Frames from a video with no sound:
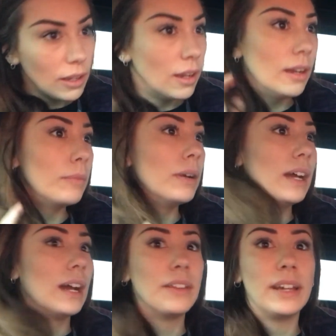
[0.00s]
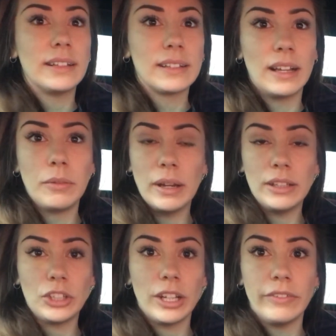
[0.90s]
And that's like where
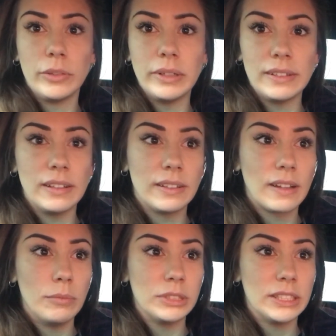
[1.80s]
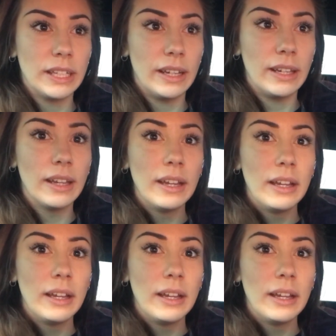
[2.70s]
the Jehovah's Witnesses come today.